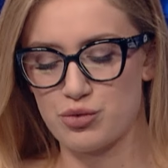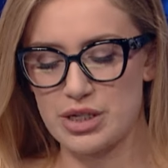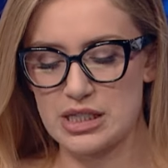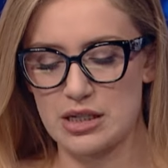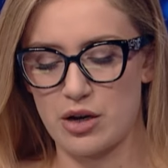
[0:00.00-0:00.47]

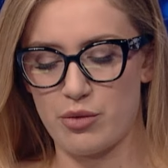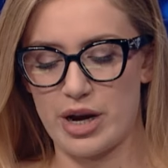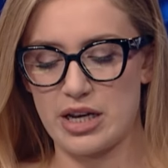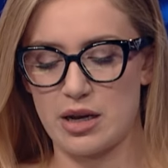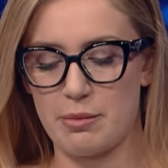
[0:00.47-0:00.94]
recent
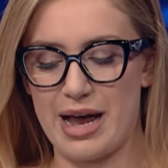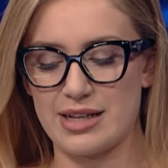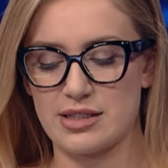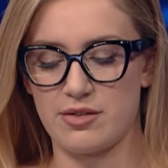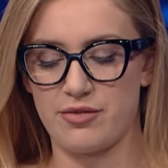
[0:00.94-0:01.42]
Iranian
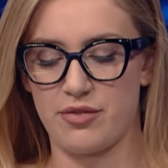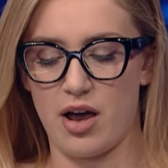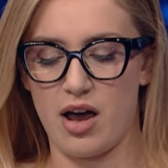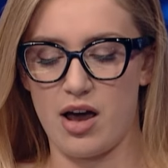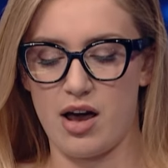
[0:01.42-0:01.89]
massive
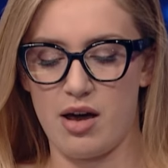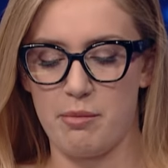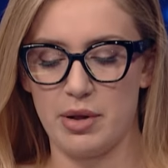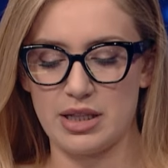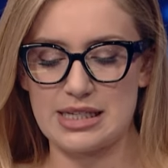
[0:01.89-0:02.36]
uh,
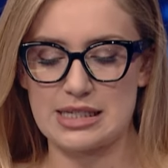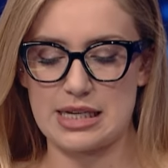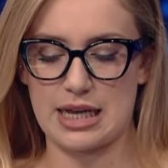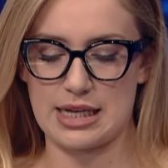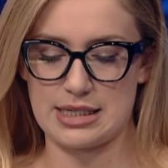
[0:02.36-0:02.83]

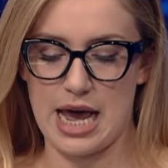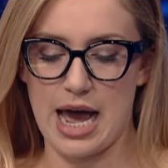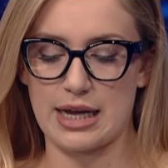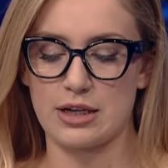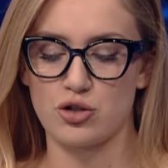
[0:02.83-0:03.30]
ballistic
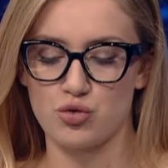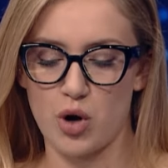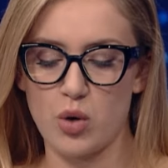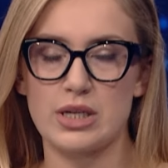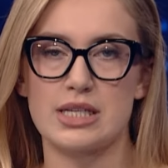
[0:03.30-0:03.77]
attack and
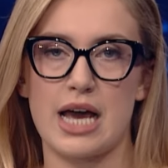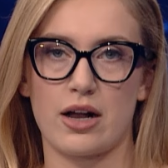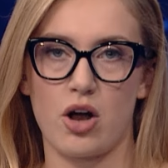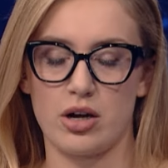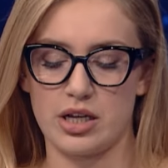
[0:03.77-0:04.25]
drone
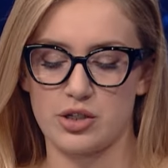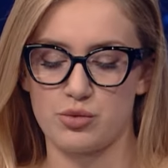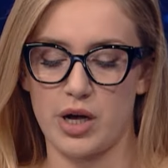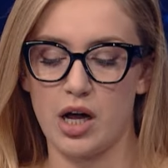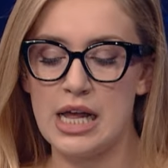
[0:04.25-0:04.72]
attack on
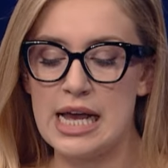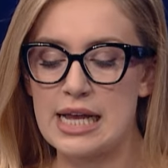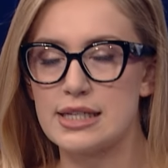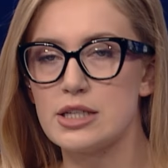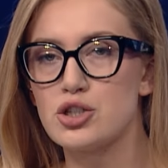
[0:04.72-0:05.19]
Israel,
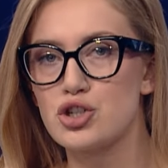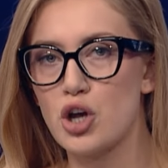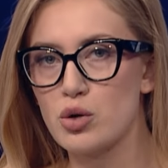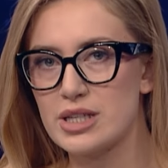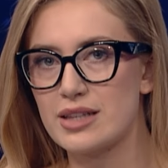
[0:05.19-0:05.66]
this
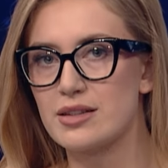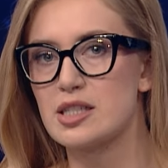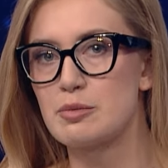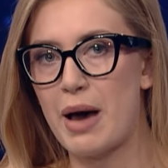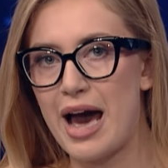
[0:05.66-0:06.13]
shows that
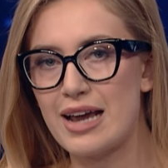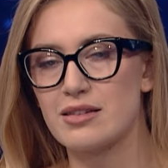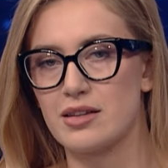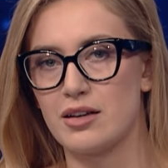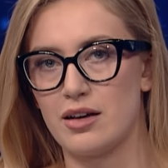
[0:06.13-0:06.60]

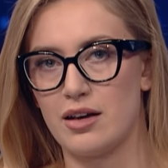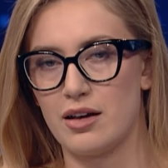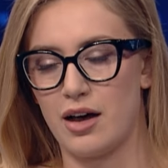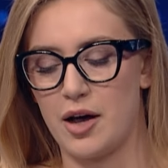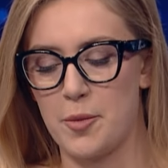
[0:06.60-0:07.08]
despite
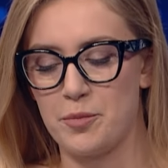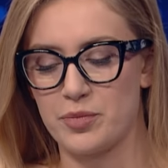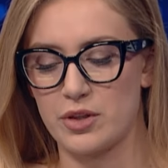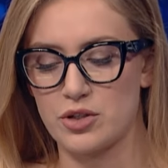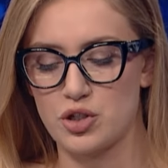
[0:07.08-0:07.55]
the
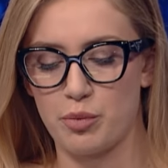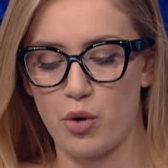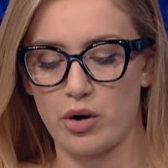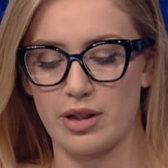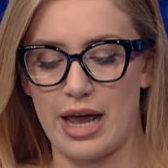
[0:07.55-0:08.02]
um, the
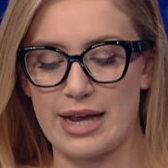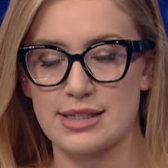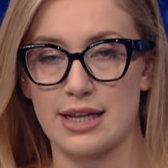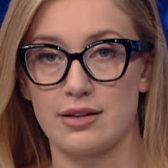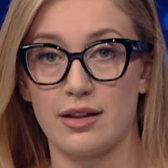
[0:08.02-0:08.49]
support
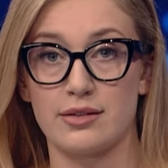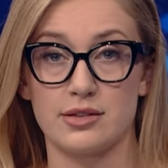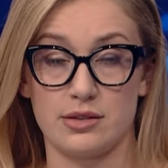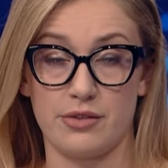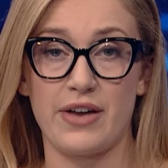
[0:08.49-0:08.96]
lines and the
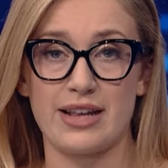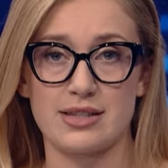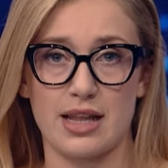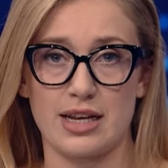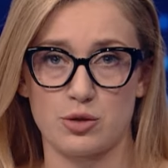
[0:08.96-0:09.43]

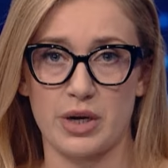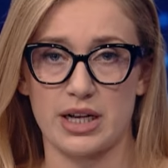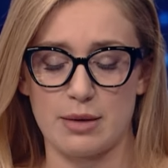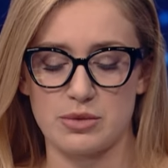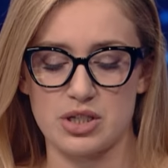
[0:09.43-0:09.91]
defense lines when
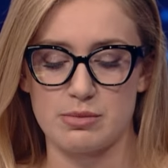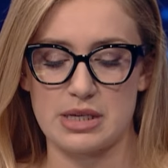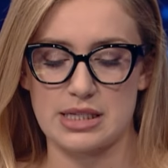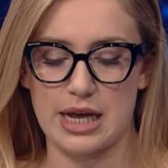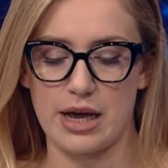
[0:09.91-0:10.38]
it comes to
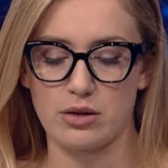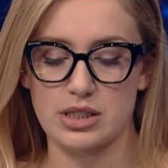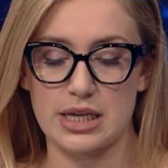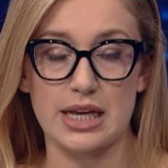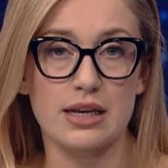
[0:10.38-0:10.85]

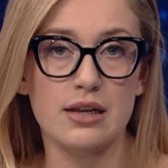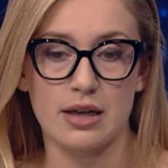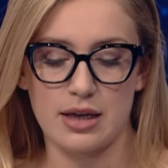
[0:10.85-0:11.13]
missiles in